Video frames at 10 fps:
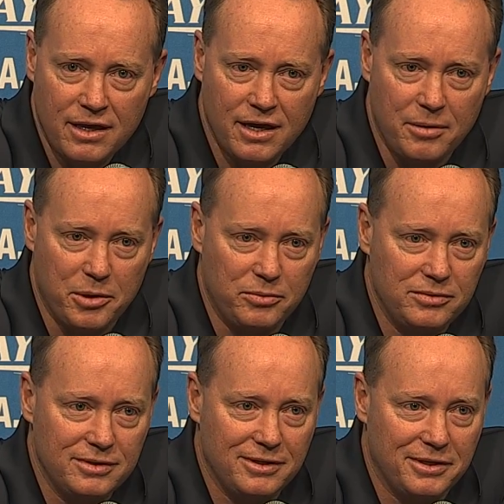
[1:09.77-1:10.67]
Yeah, I
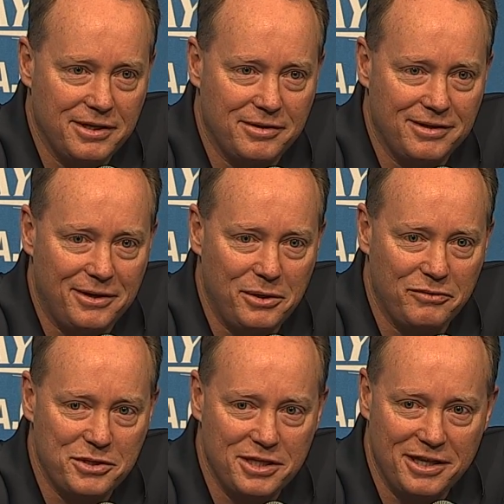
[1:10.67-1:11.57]
mean, I think all
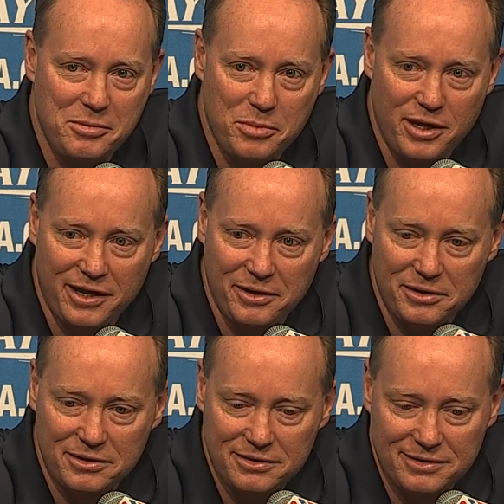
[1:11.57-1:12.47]
of us in the NBA
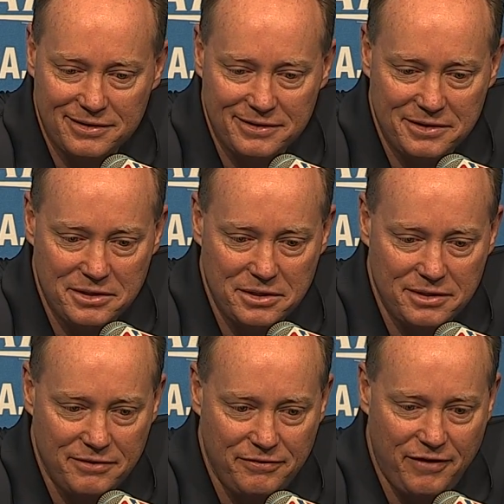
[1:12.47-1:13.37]
are
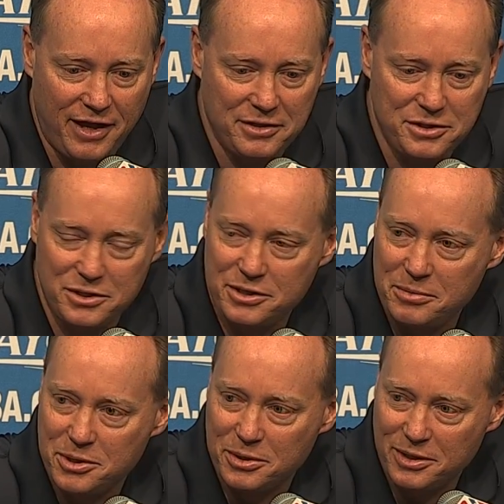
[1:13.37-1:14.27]
fans to
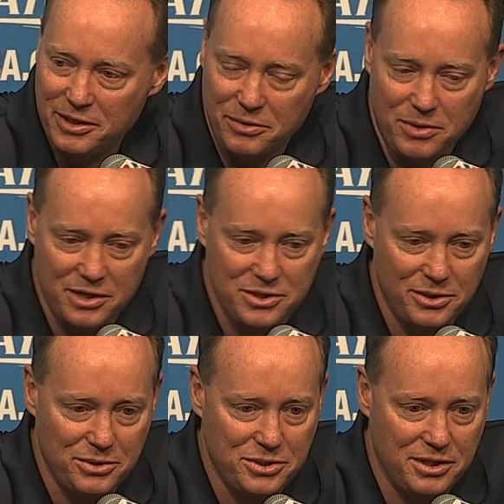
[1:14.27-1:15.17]
some degree, or watch
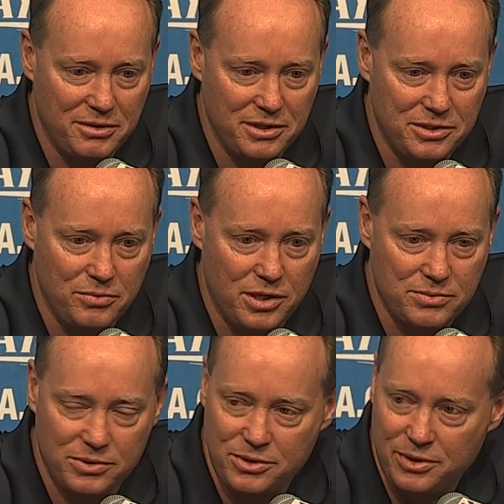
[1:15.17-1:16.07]
other series and
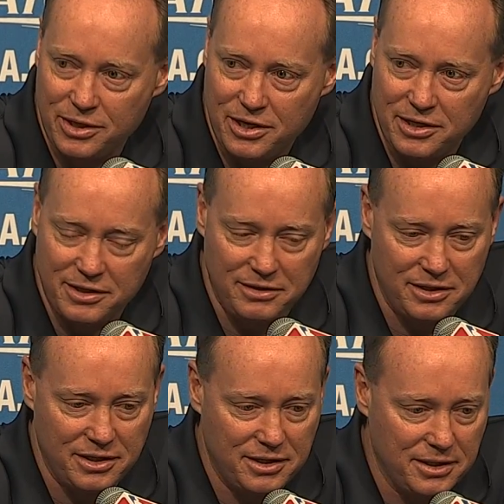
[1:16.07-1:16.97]
watch what's going on in the
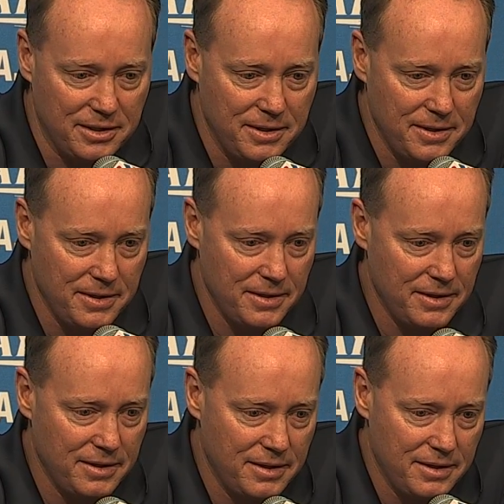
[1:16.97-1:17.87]
league, and
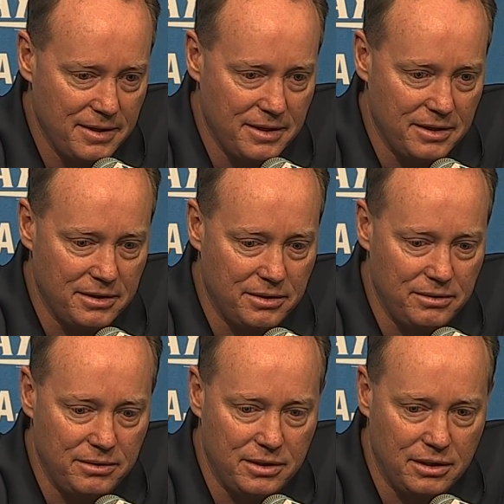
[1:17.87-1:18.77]
you
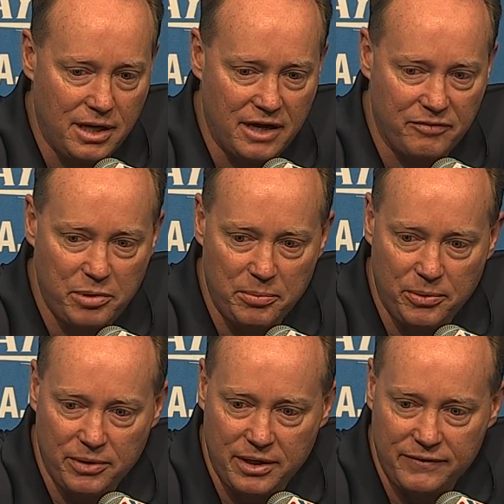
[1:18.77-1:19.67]
know, a lot of
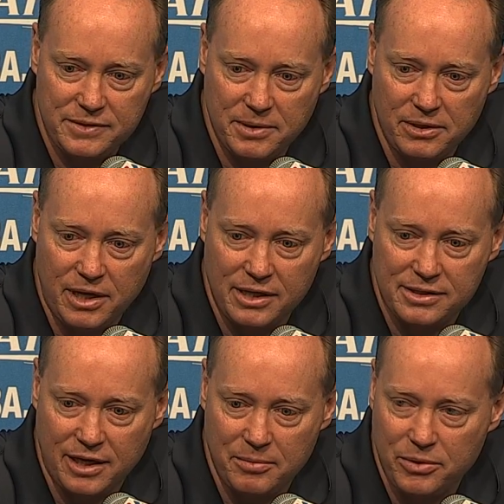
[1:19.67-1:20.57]
people that I've spent a lot of
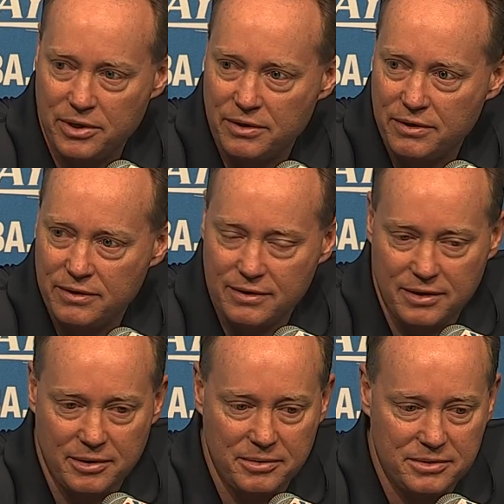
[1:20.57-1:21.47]
time with,
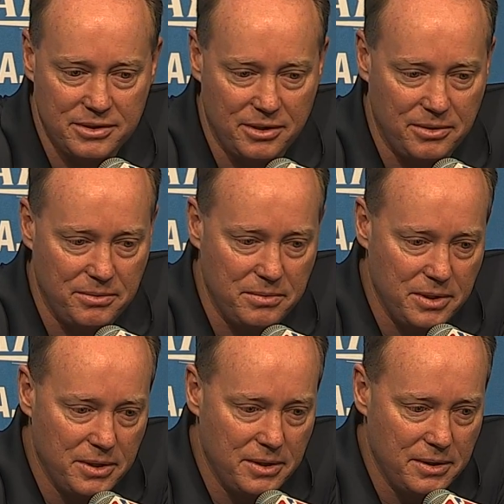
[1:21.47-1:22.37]
and so,
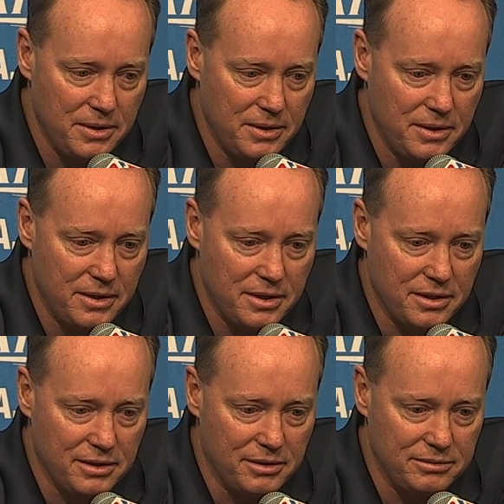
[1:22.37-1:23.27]

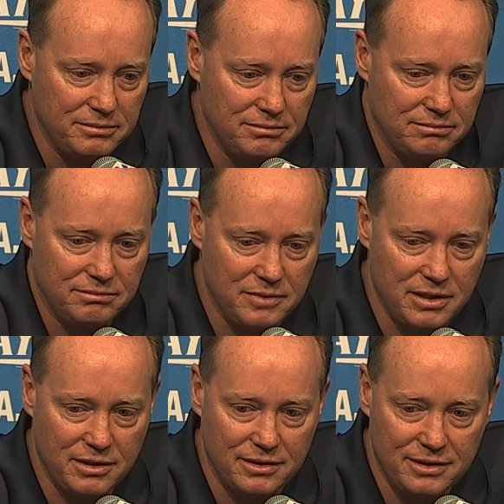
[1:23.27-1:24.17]
you know,
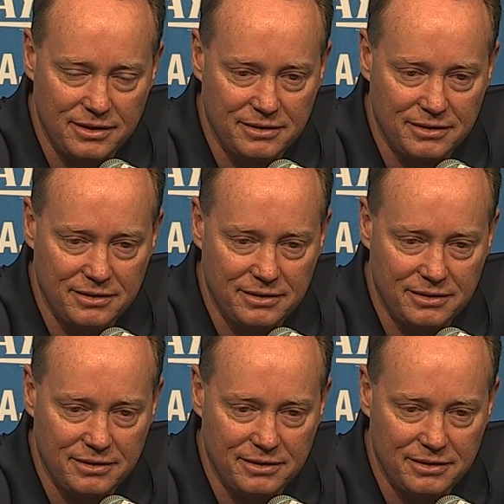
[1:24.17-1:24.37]
I think,